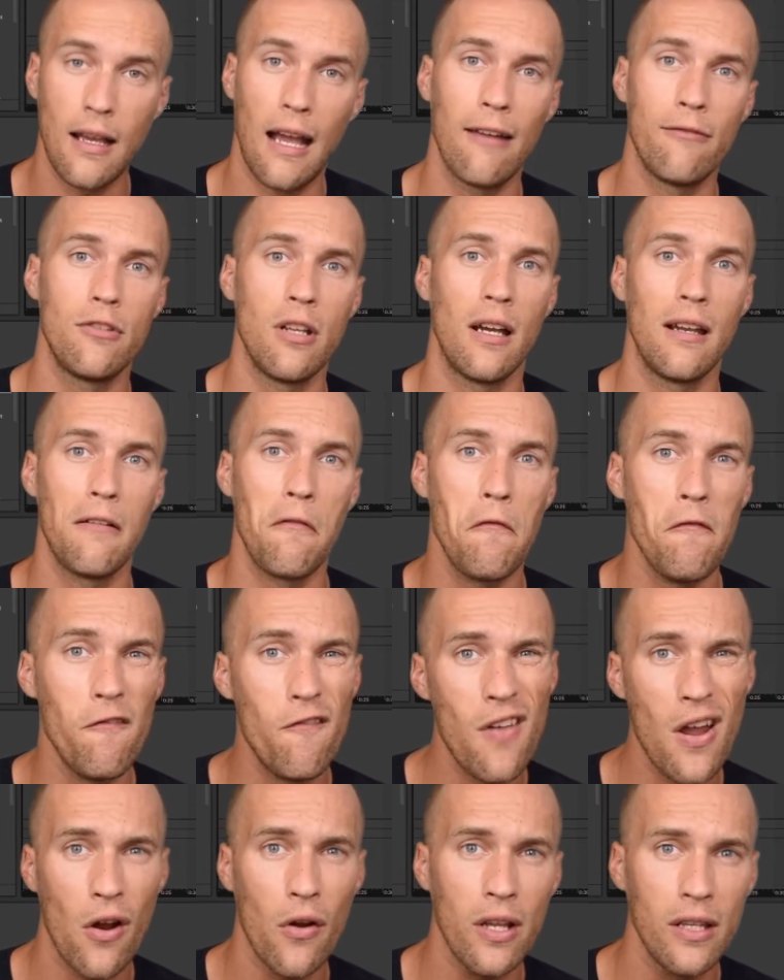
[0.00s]
I've done
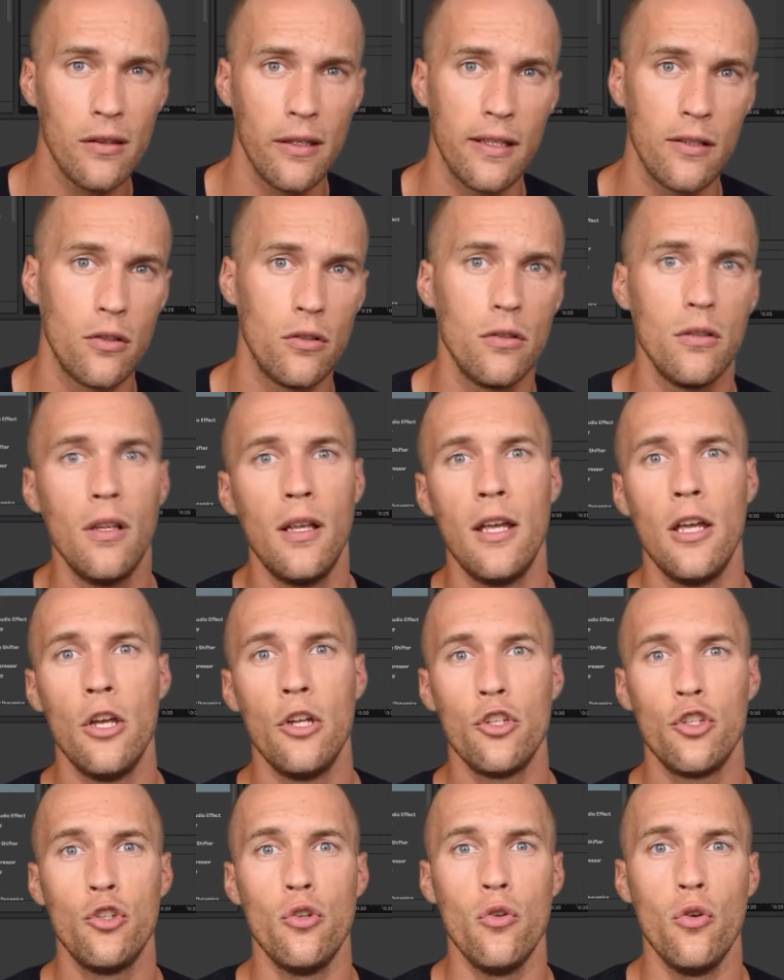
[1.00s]
very little
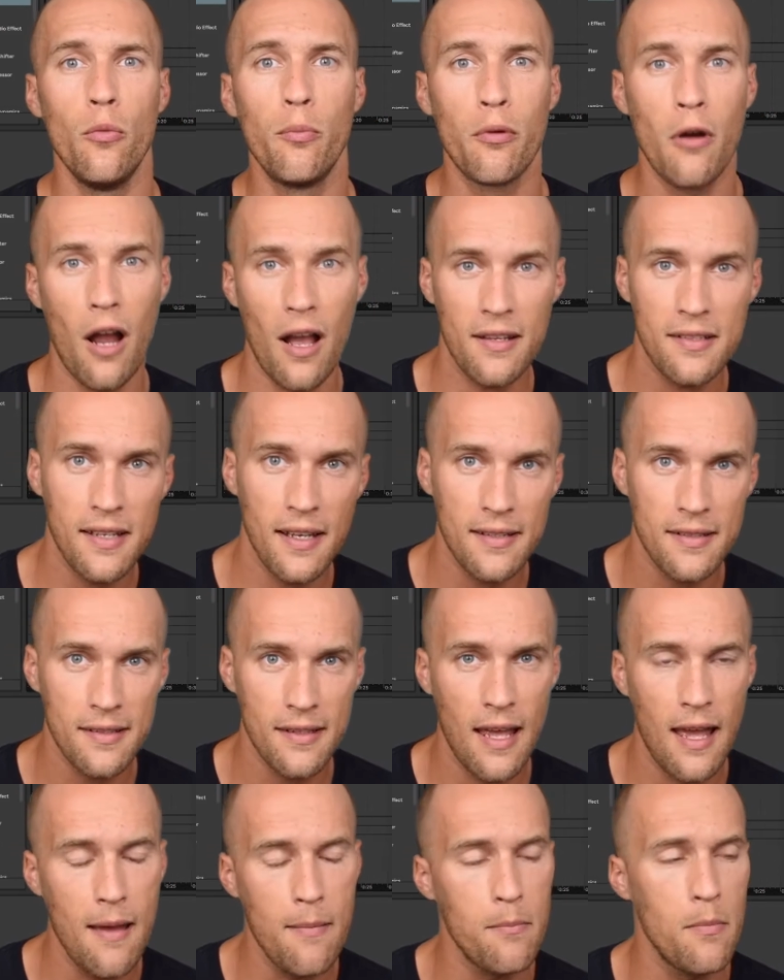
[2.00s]
to process
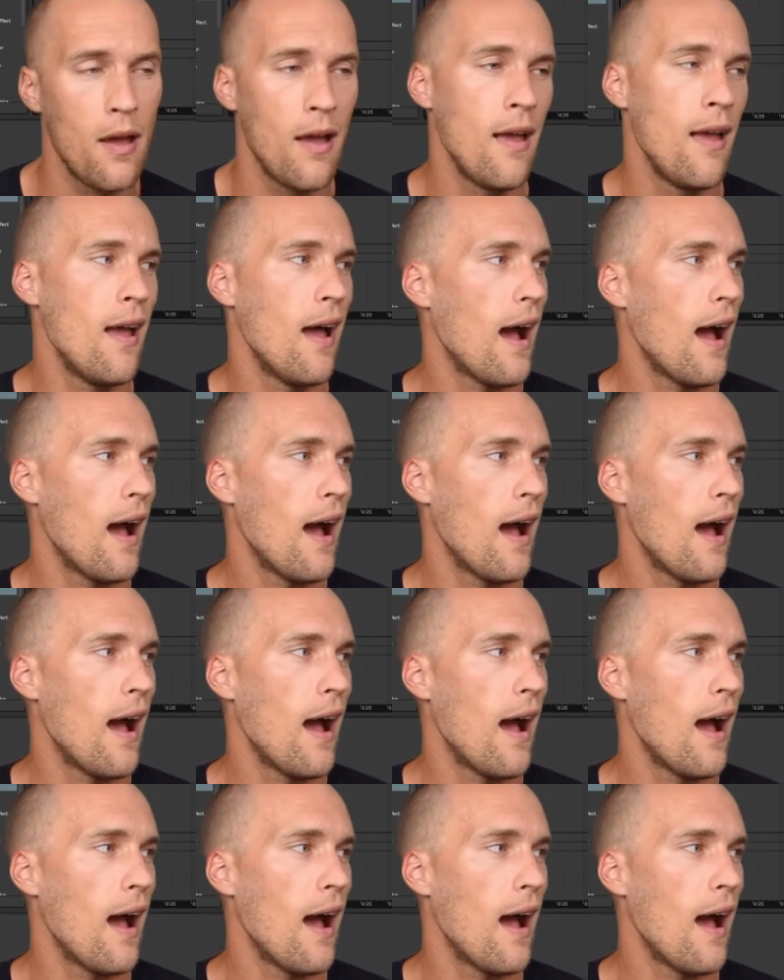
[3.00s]
them.